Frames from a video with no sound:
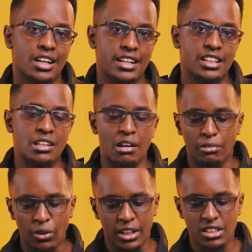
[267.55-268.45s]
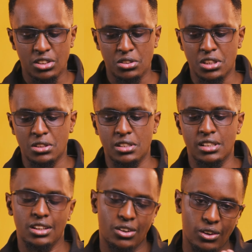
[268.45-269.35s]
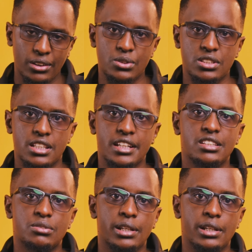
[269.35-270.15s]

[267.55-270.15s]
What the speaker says: And in a vlogging situation, all those things